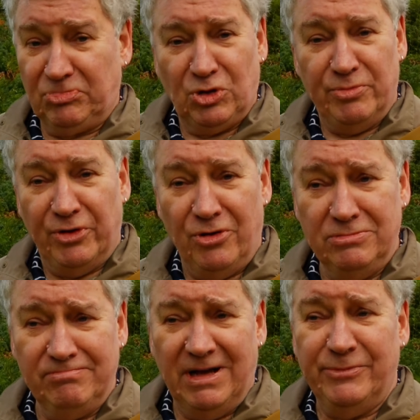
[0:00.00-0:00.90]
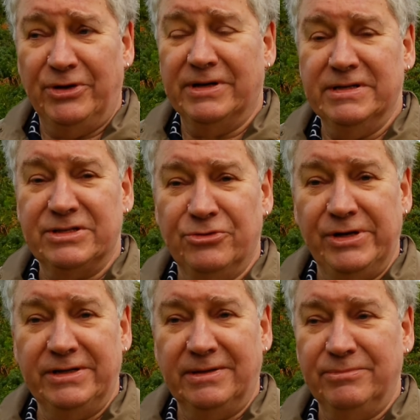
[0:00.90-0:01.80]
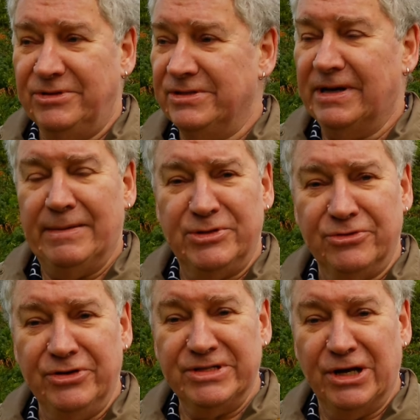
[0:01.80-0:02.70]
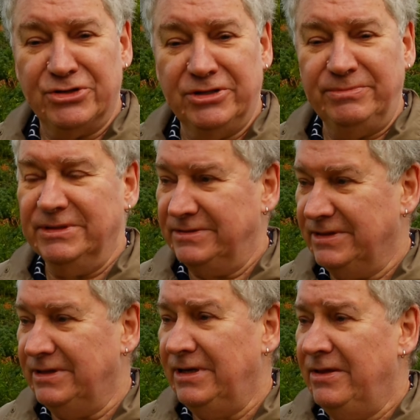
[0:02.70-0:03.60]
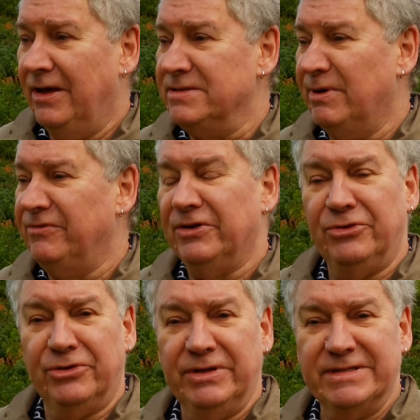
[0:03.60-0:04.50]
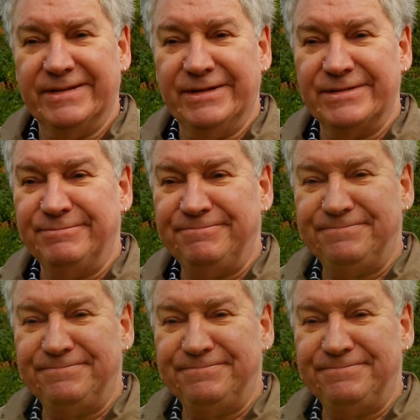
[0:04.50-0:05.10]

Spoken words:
Could be wrong. I'm not a historian, I'm just an amateur researcher, but that's my feeling on these things.